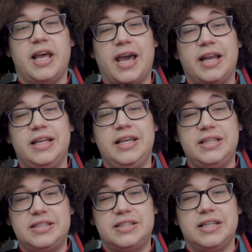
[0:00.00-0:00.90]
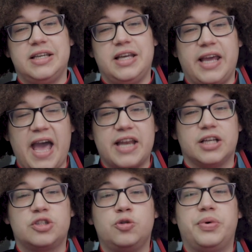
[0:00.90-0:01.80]
at least it had
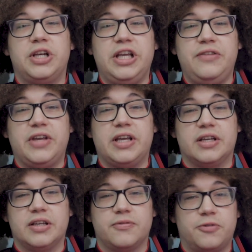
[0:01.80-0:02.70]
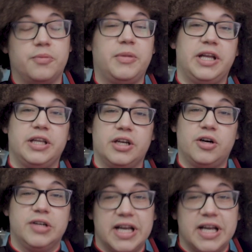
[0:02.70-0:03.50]
us all believing for a minute, you know?